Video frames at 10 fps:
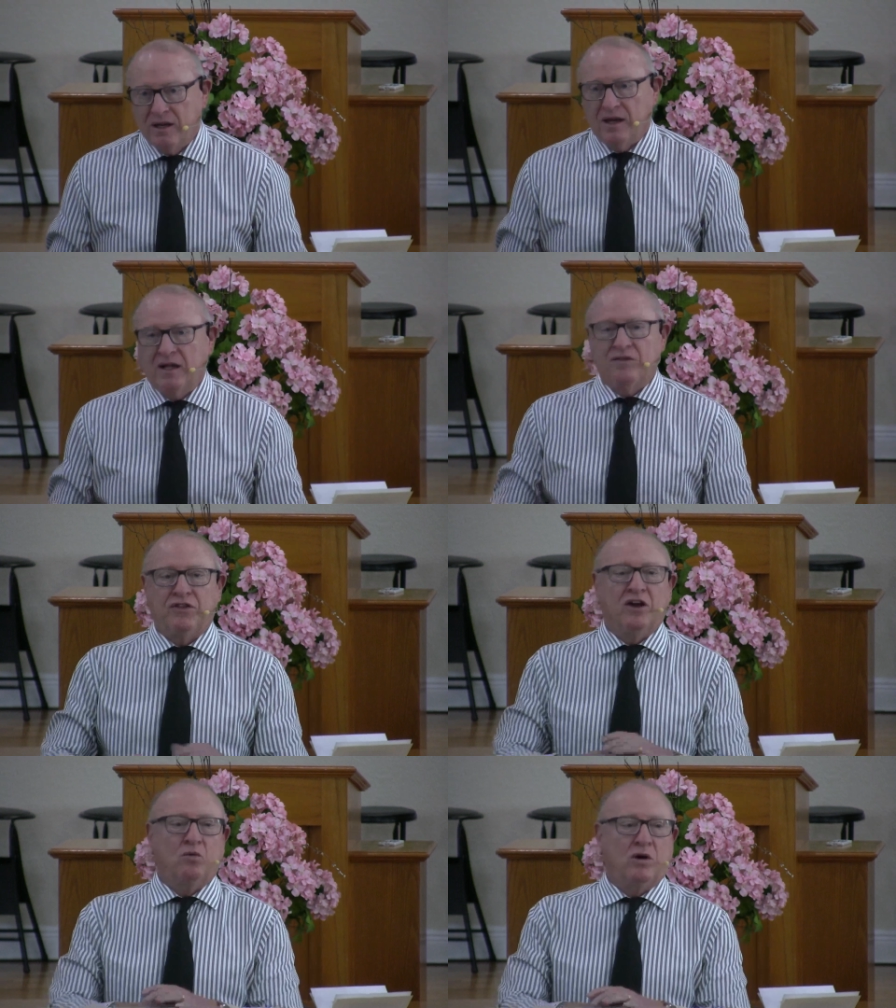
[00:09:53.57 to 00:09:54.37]
And if
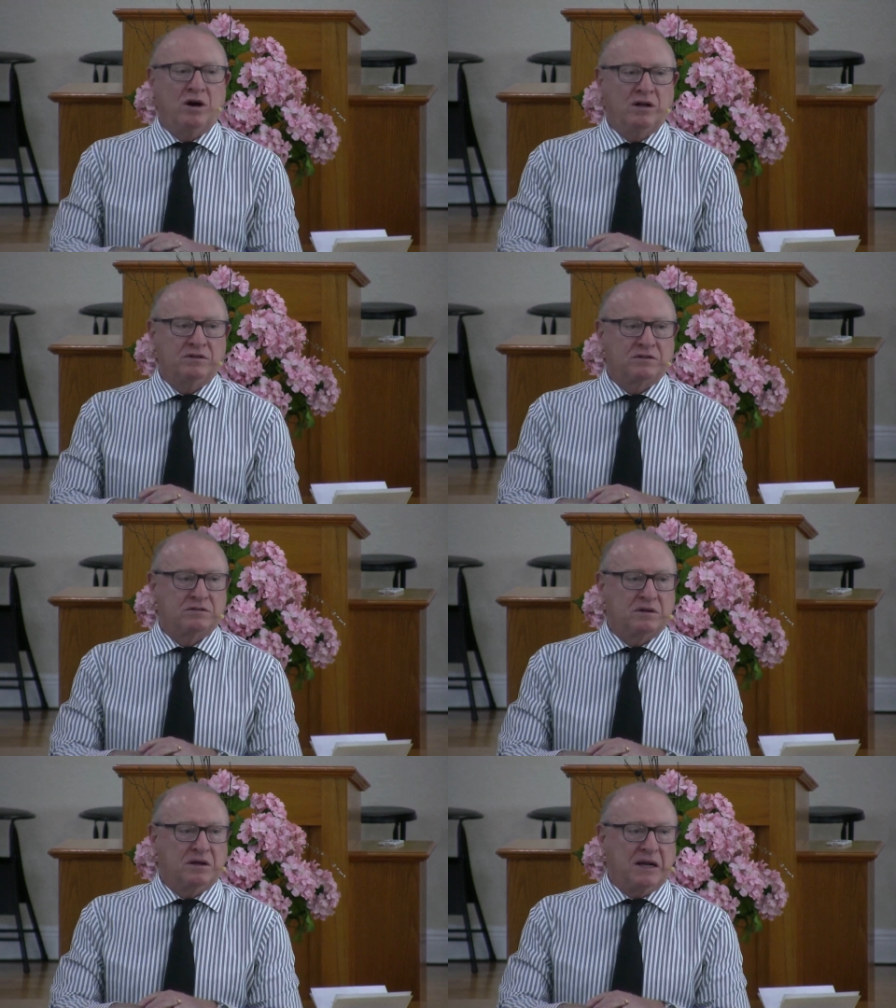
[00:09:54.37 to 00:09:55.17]
there
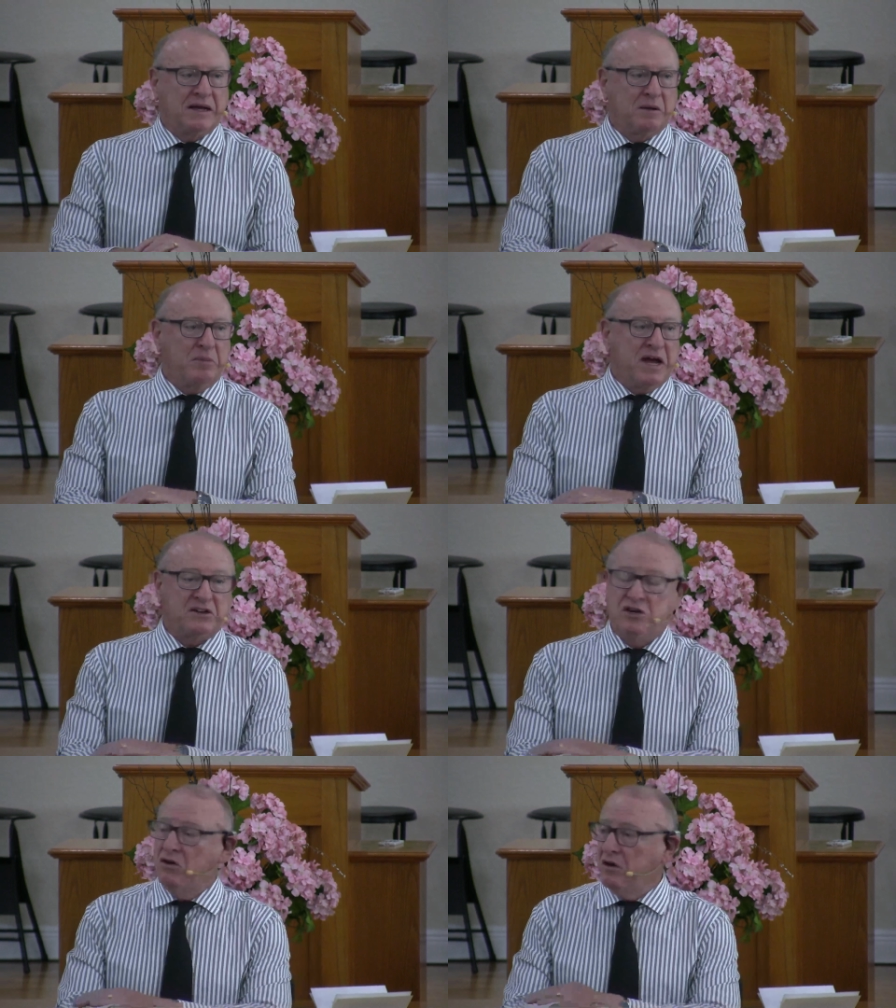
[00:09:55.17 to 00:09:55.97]
was uh, like a
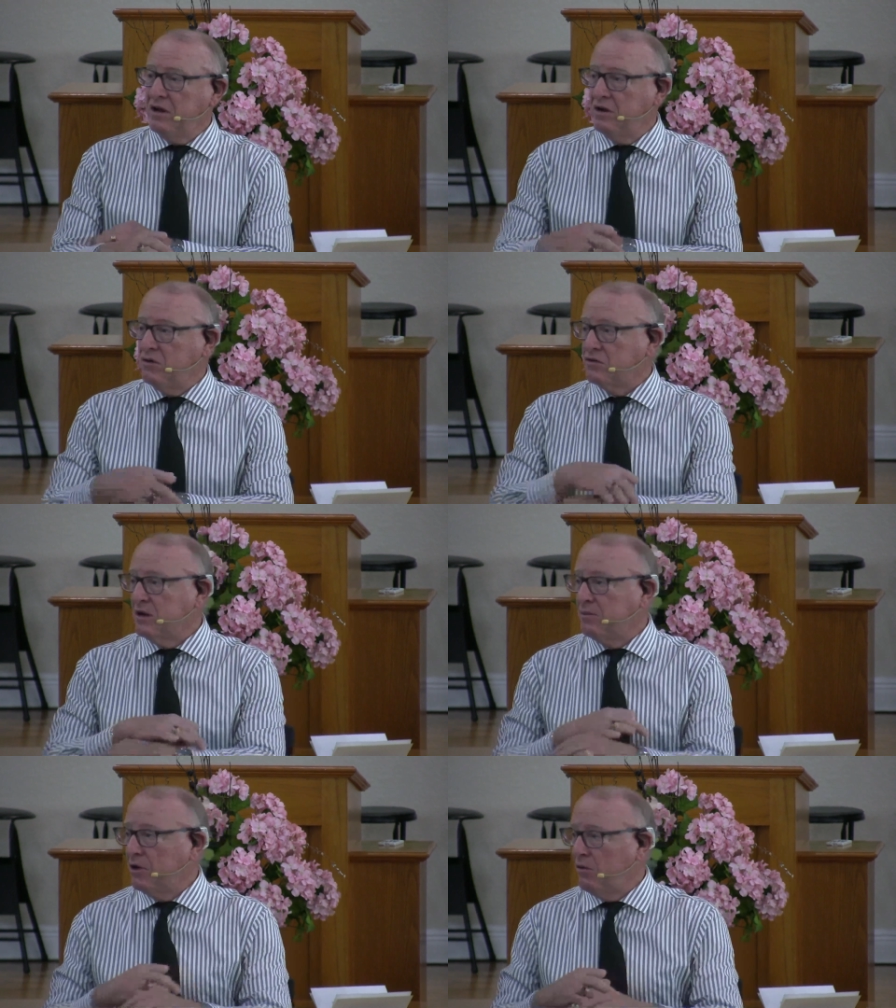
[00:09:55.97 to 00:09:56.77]
bacteria or
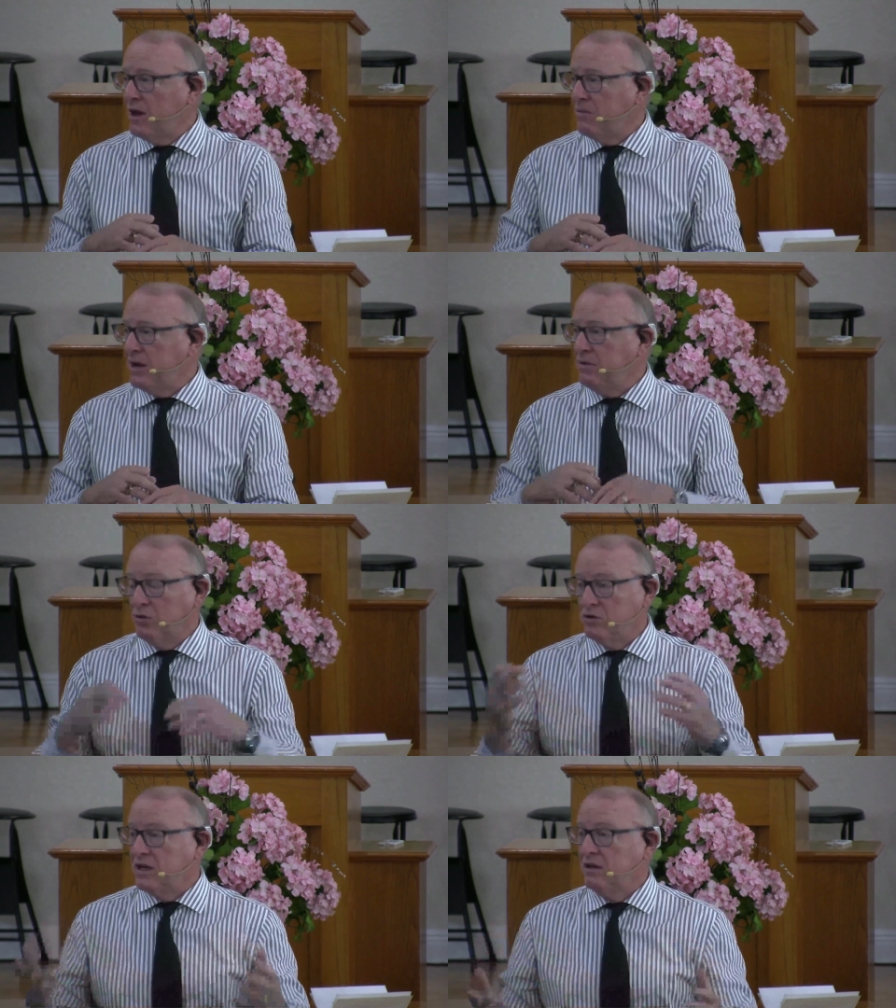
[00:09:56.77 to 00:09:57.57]
something on that baby, it
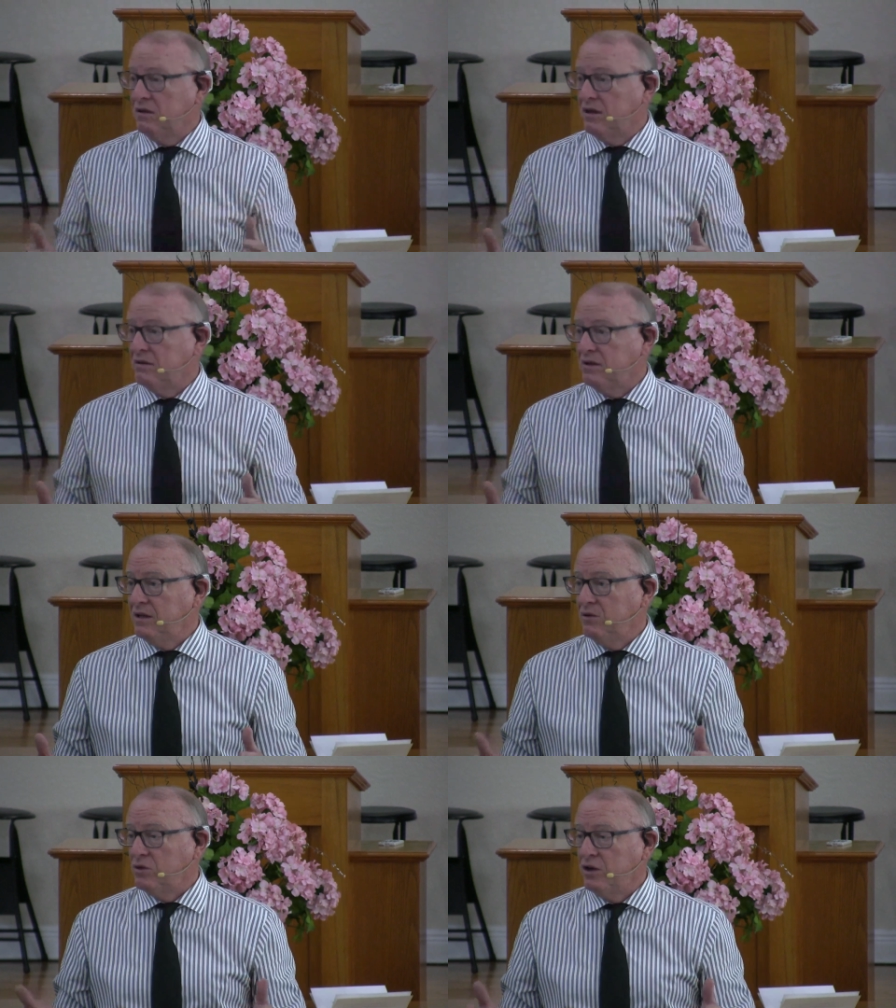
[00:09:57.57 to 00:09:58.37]
would kill the,
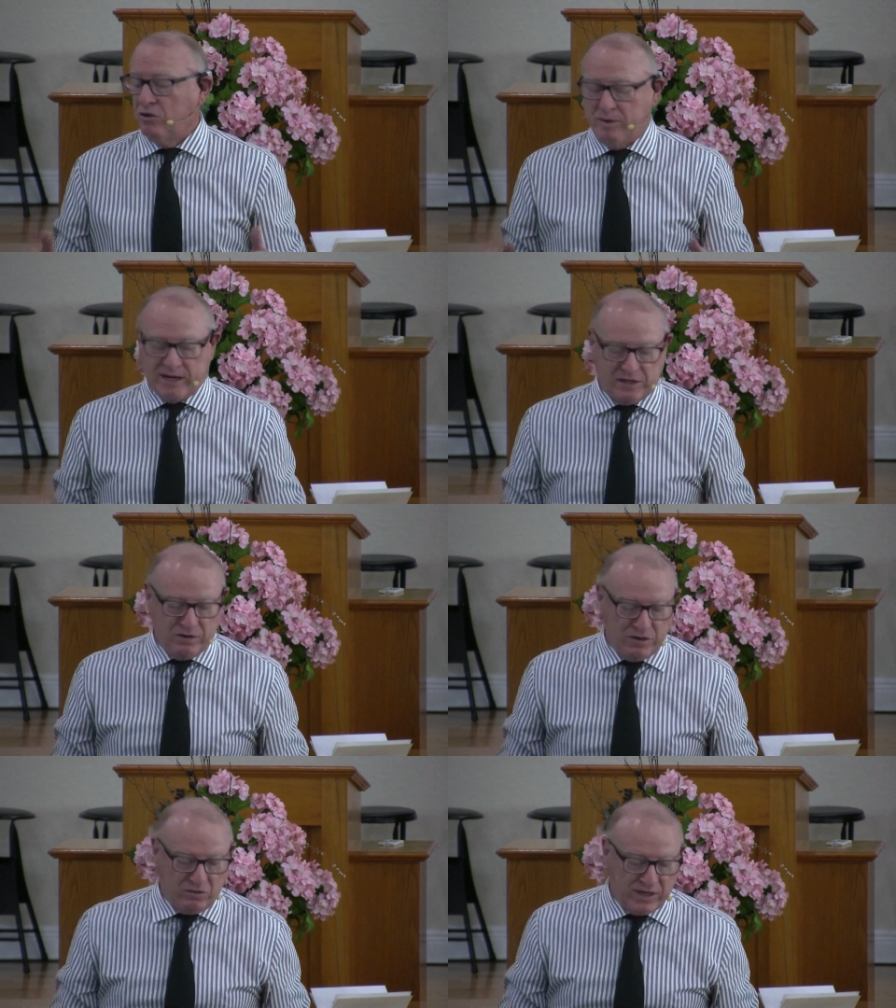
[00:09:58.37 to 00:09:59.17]
it would kill the
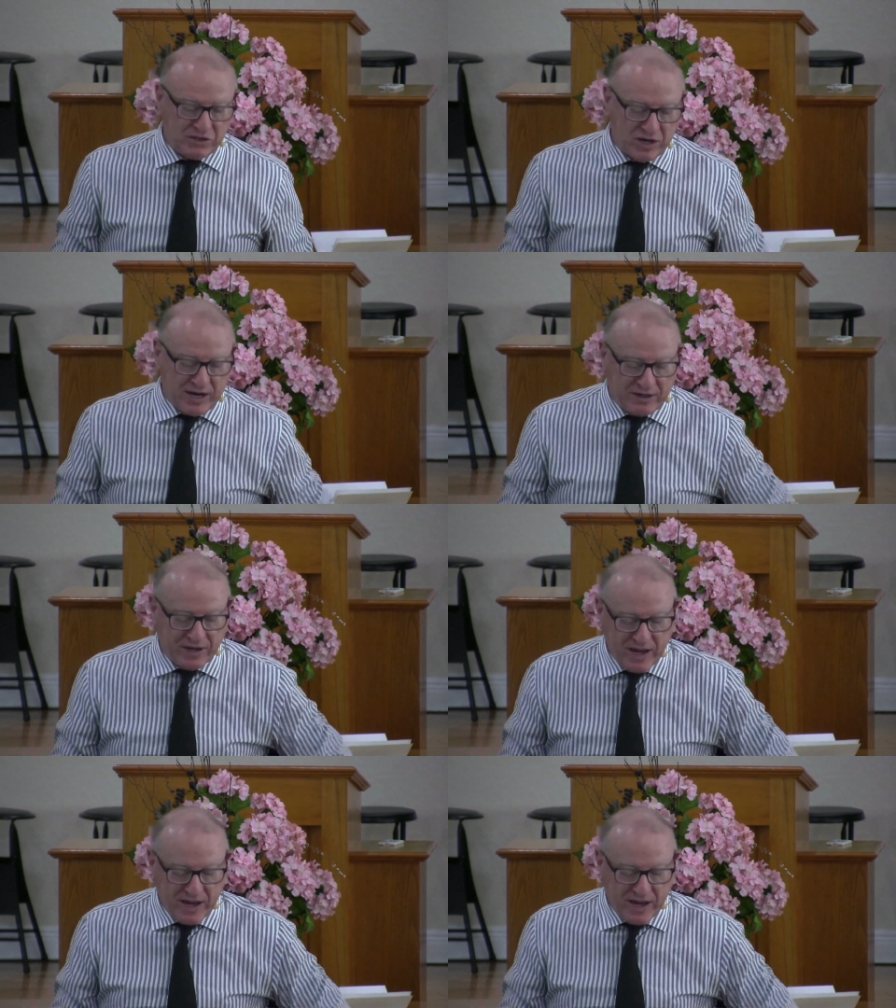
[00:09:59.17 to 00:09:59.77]
bacteria on that child.